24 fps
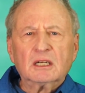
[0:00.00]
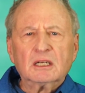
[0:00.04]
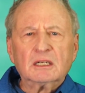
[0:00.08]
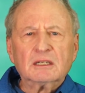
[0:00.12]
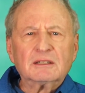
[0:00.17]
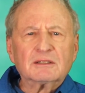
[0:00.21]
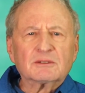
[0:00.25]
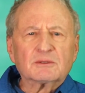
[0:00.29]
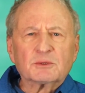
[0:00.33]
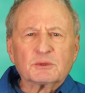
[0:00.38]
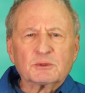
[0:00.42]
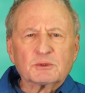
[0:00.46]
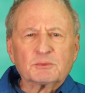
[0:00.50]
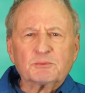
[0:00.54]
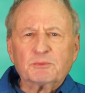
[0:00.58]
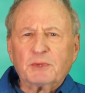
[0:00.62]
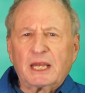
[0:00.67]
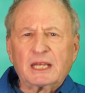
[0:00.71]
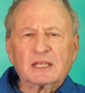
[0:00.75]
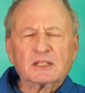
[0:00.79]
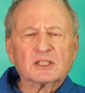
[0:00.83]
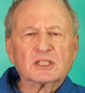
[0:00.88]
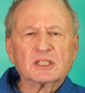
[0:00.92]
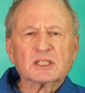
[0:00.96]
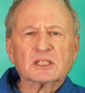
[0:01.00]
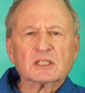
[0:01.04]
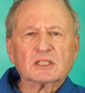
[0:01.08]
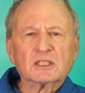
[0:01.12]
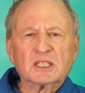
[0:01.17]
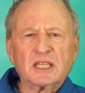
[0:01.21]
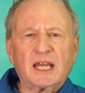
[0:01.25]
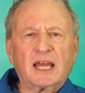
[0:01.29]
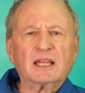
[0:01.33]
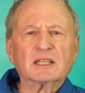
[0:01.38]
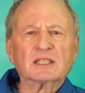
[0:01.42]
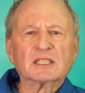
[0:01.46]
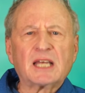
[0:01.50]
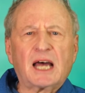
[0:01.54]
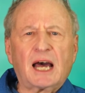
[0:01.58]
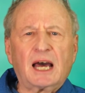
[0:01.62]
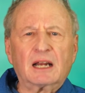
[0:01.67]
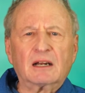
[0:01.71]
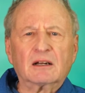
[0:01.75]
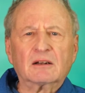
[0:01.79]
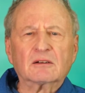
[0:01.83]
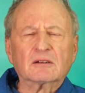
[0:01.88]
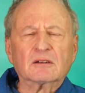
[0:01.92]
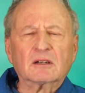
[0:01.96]
It just makes sense.
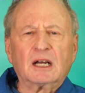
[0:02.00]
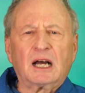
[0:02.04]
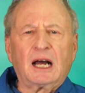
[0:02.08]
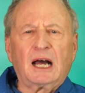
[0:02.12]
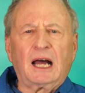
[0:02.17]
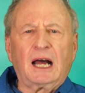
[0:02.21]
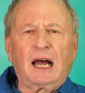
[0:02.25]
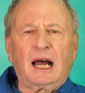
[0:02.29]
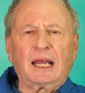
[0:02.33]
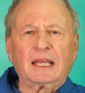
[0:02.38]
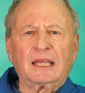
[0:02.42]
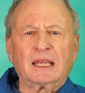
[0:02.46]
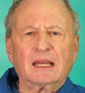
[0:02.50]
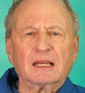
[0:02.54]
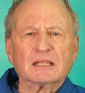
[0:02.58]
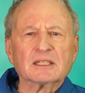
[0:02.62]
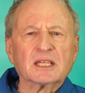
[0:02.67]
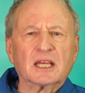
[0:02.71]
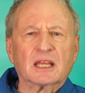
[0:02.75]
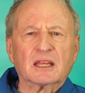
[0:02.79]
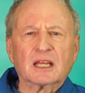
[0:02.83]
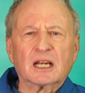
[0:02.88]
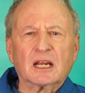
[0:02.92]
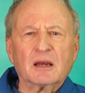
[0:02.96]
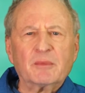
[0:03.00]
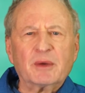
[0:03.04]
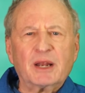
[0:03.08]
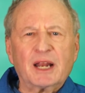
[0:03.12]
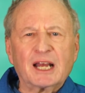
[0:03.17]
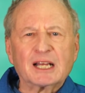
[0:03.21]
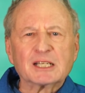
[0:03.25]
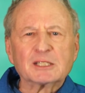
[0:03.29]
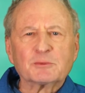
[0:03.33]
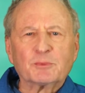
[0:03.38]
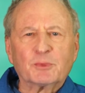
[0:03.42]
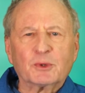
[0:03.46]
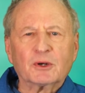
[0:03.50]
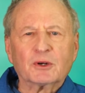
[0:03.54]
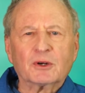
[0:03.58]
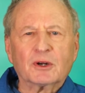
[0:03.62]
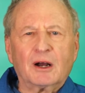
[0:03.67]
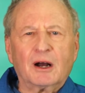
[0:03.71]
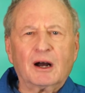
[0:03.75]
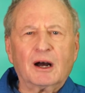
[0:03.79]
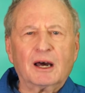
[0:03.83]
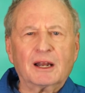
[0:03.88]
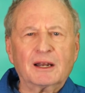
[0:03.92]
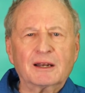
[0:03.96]
I can't say that I'm an
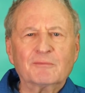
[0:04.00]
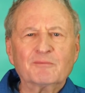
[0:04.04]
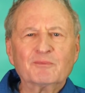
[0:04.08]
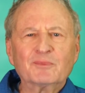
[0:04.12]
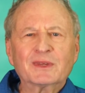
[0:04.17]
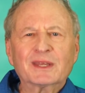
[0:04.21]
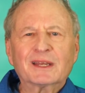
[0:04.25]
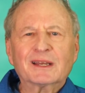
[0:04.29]
expert on